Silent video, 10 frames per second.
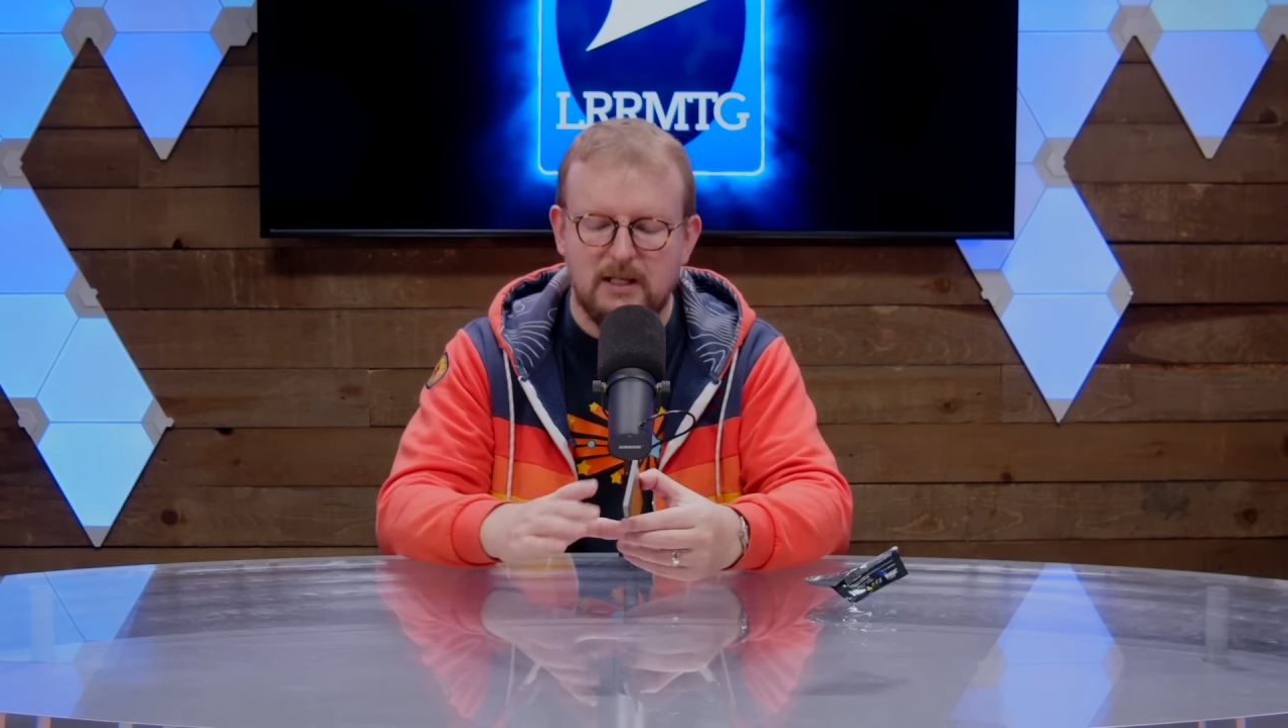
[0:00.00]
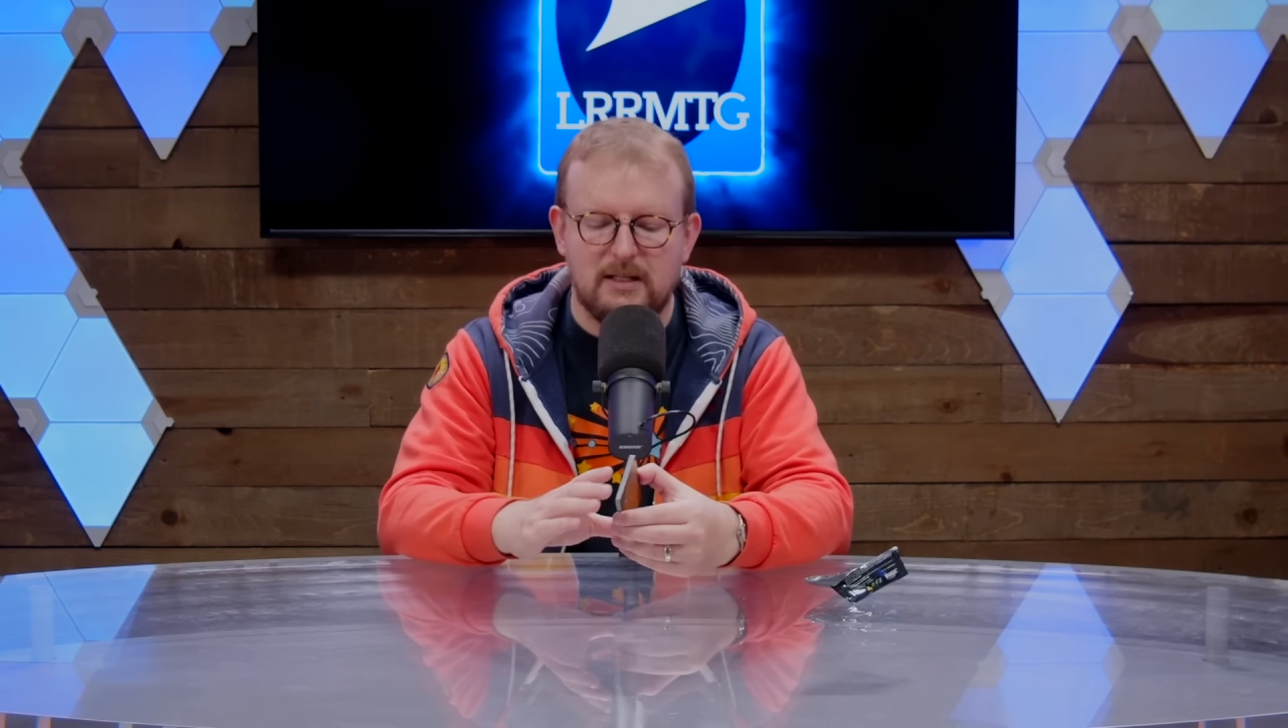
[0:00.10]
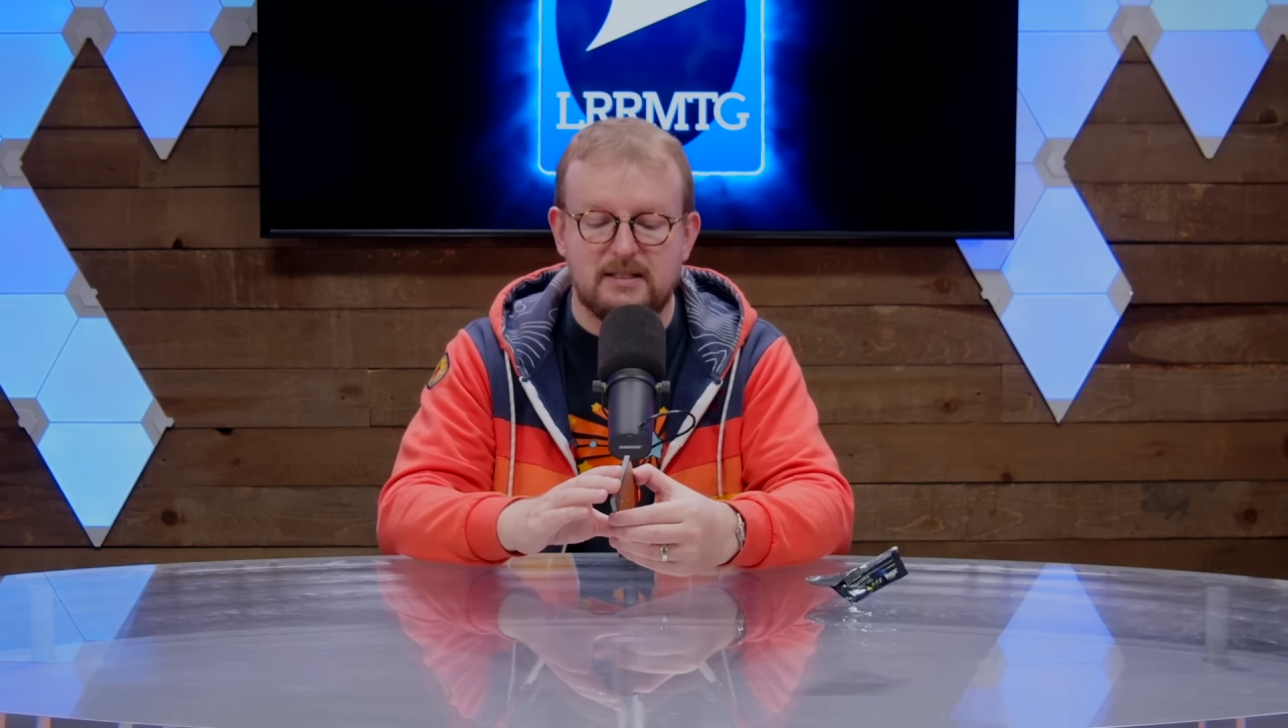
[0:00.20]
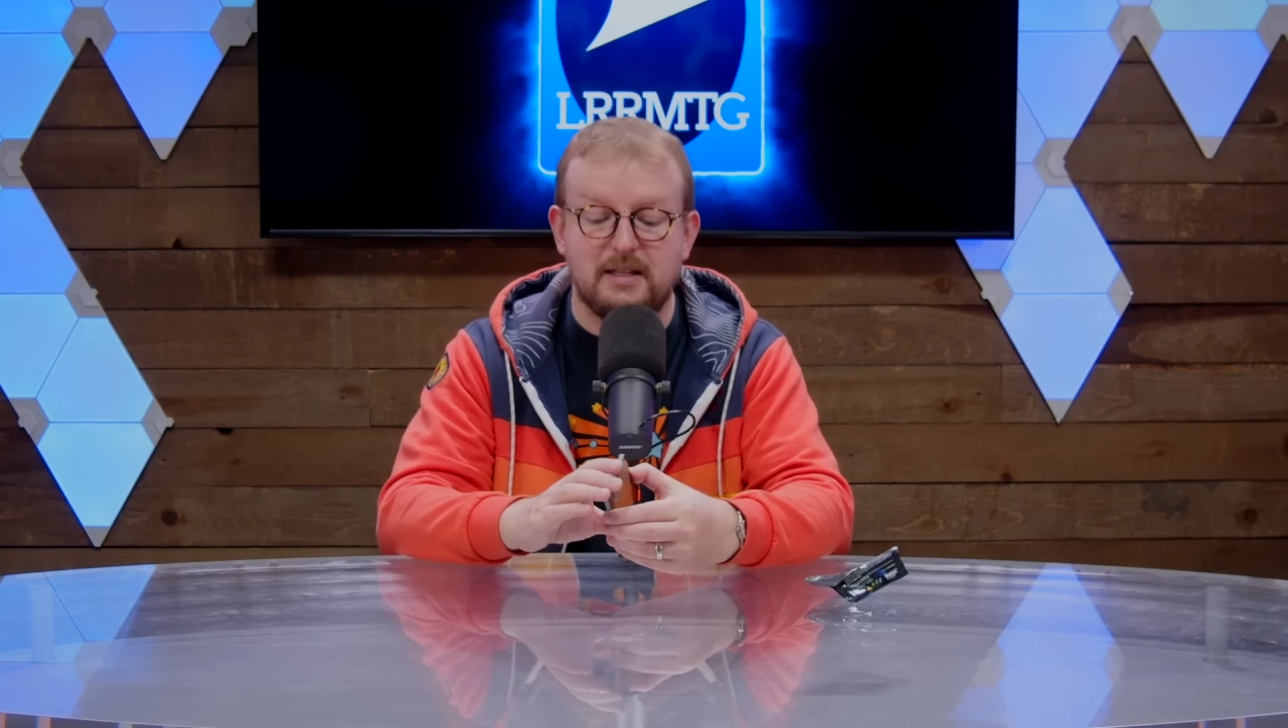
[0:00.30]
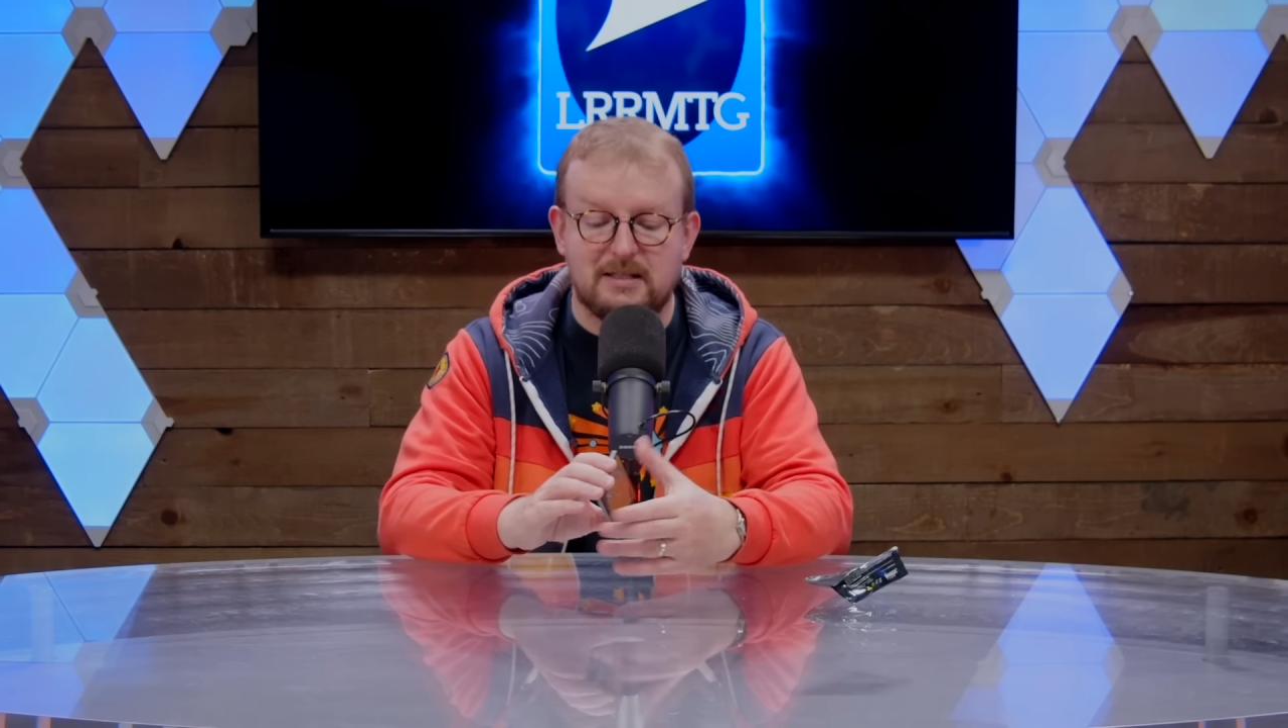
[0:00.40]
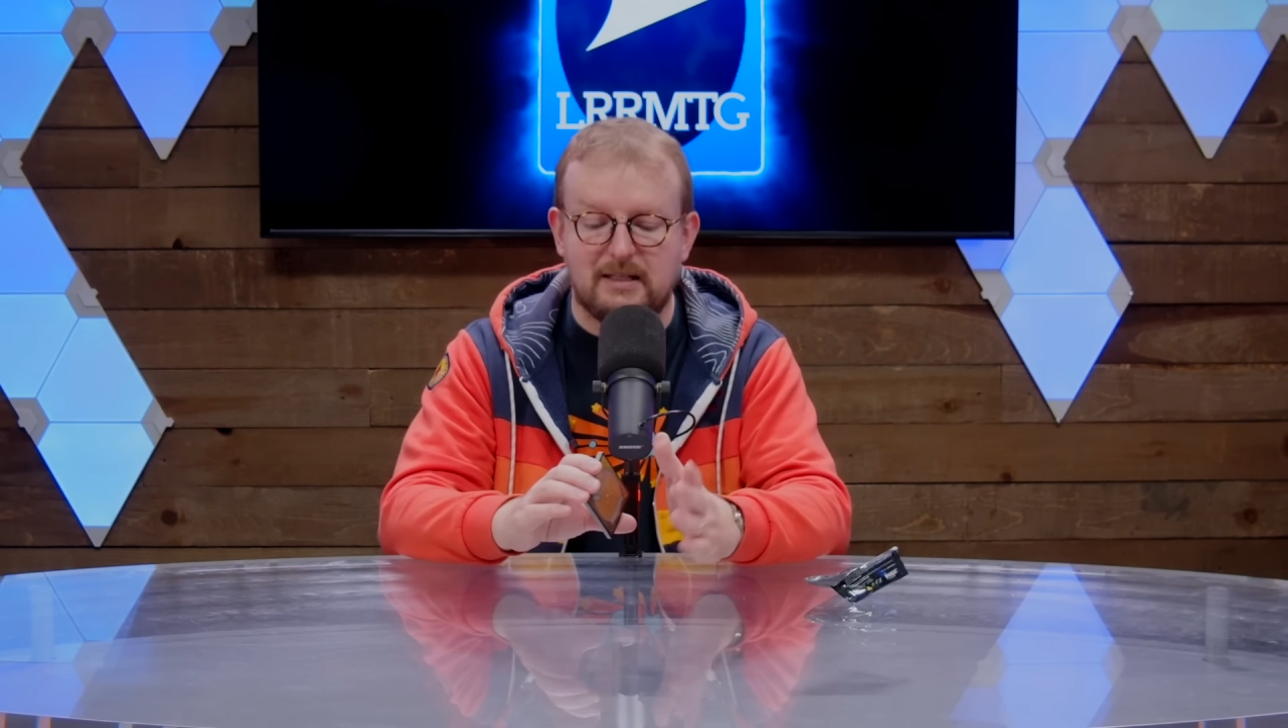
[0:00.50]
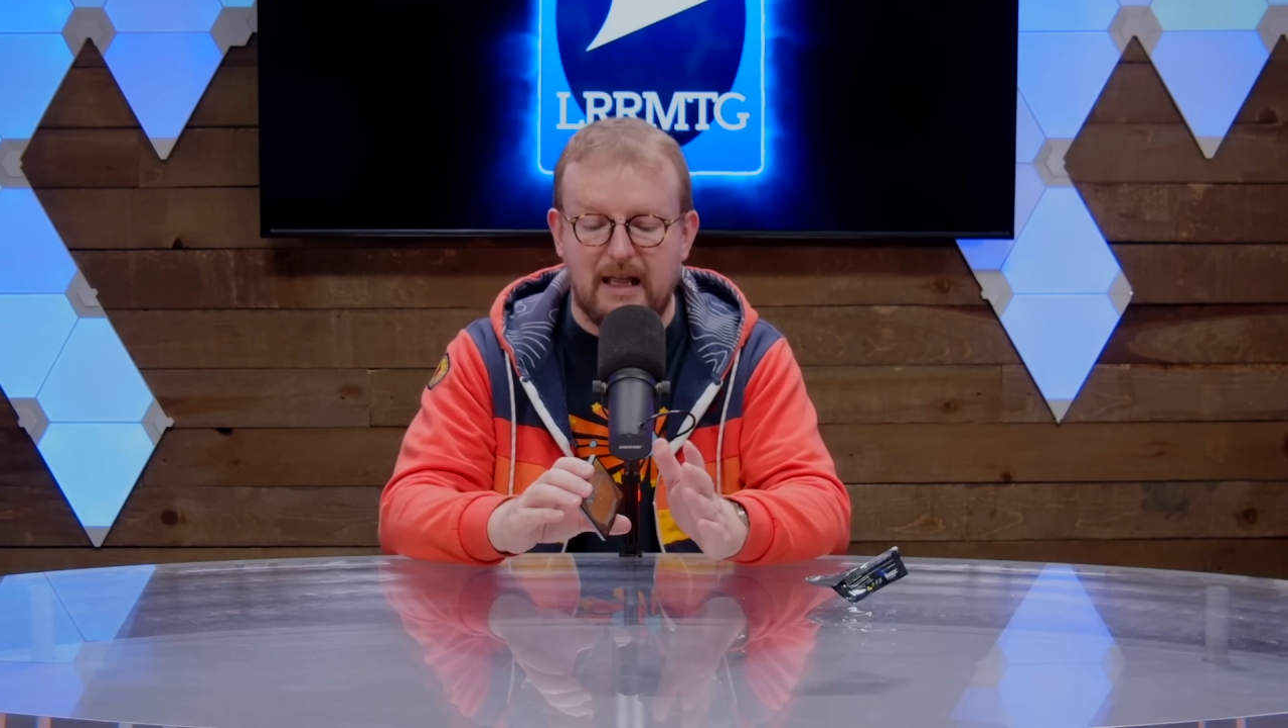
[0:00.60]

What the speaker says: This doesn't